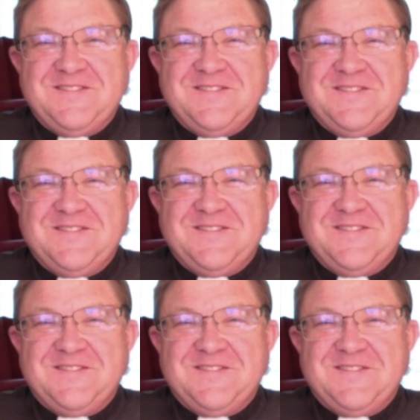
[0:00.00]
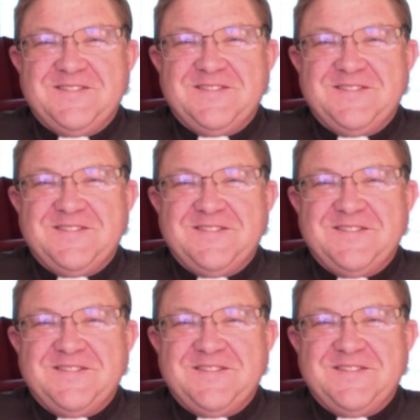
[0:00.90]

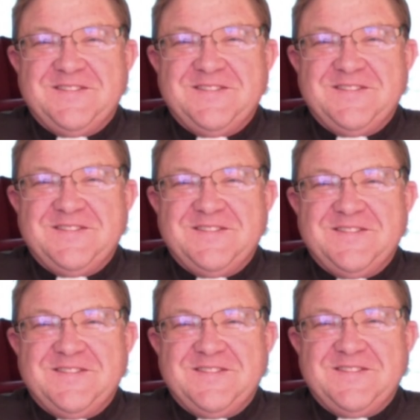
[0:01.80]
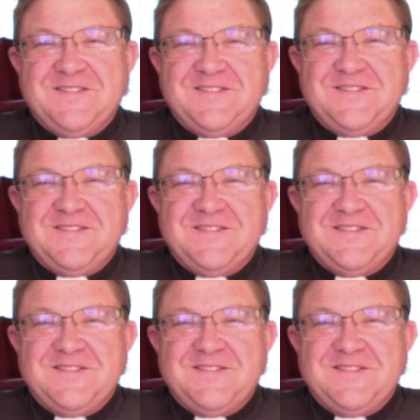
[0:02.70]
(silent)